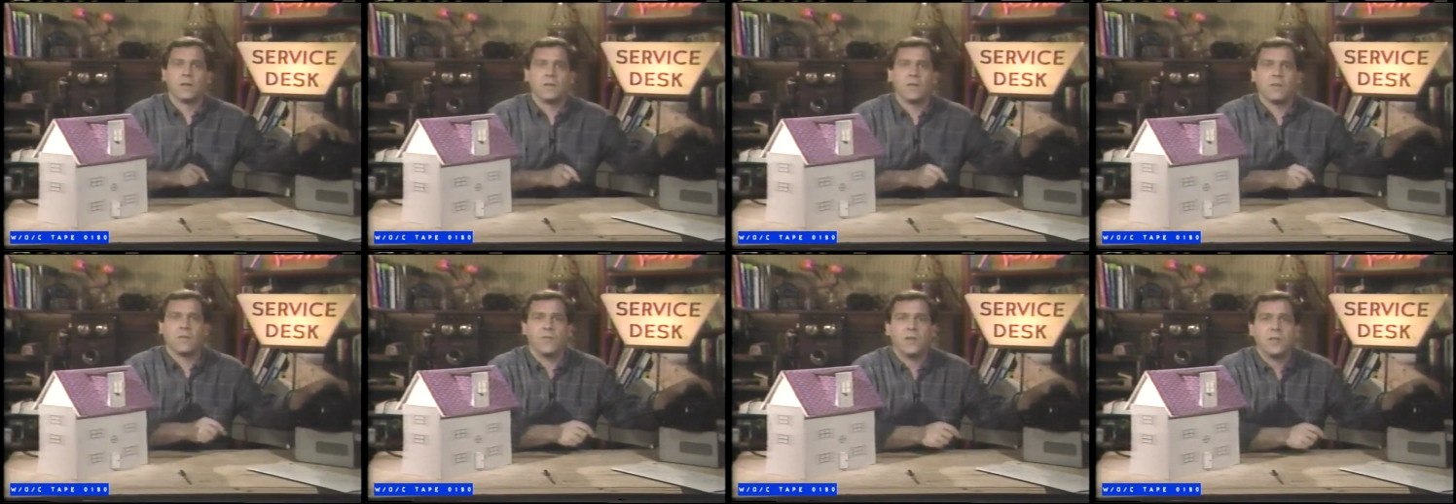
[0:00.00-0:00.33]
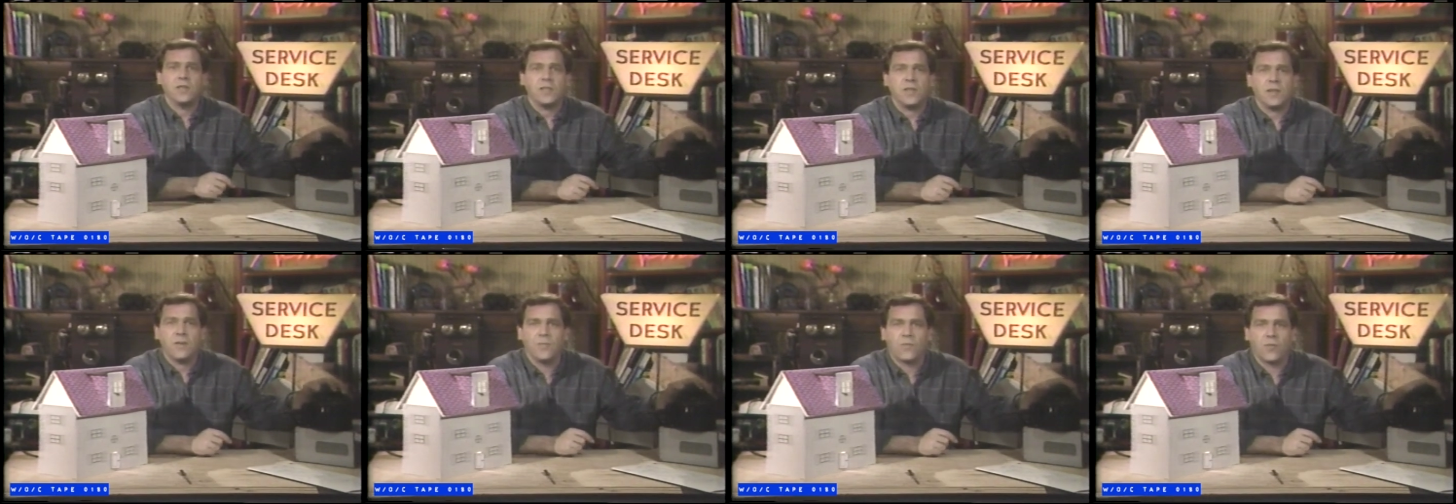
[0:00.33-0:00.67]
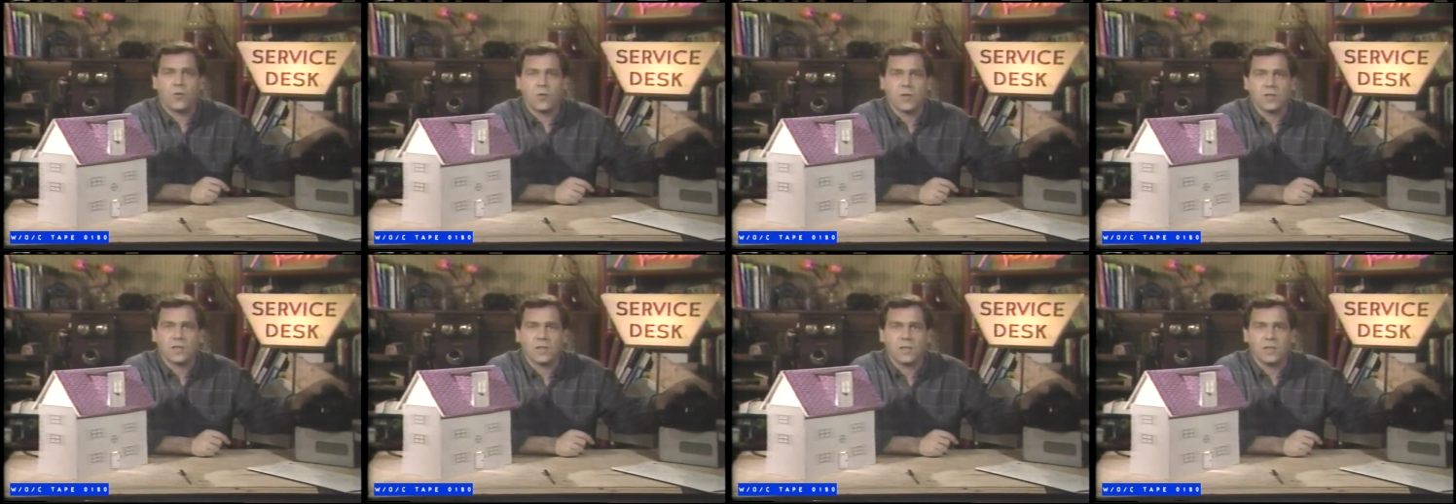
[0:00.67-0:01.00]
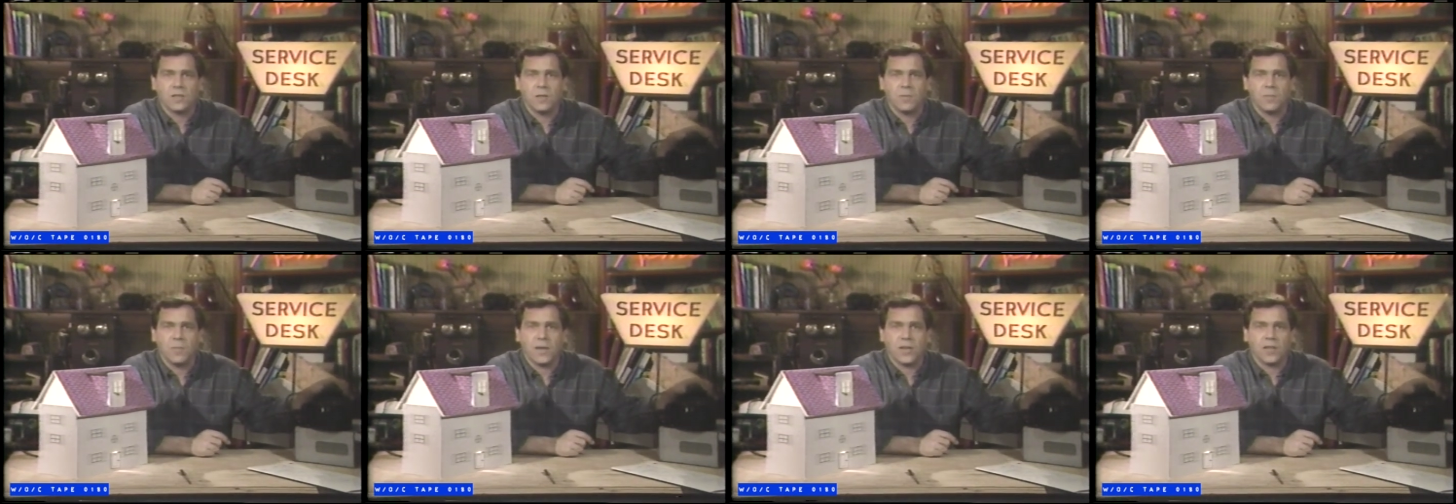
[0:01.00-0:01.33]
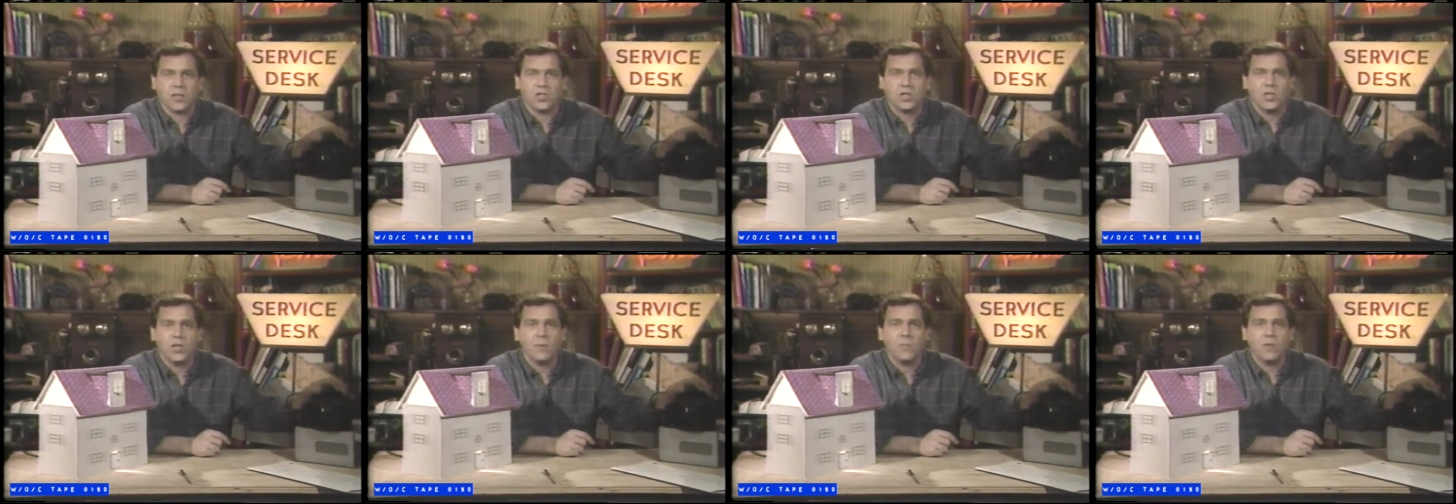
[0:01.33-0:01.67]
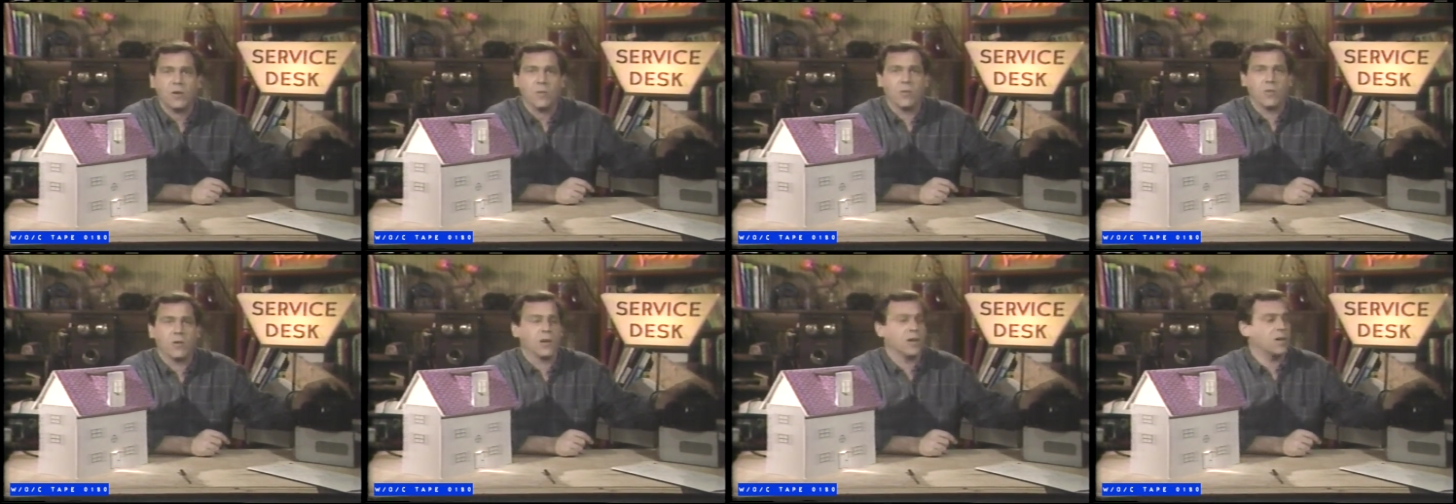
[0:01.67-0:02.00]
The very same forces that make a
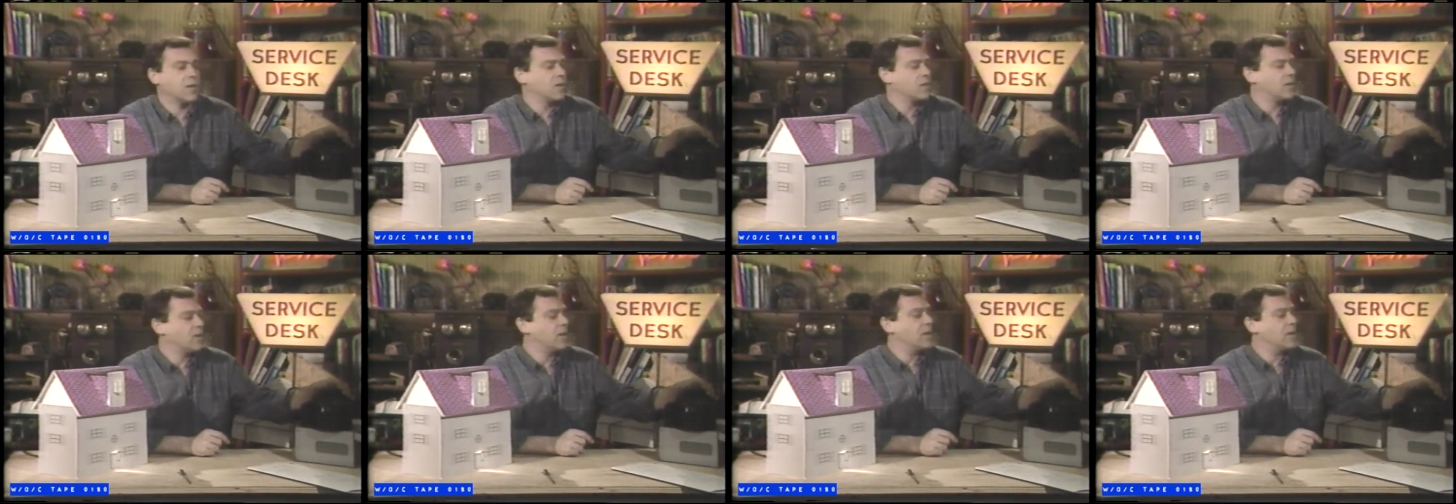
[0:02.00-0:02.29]
chimney work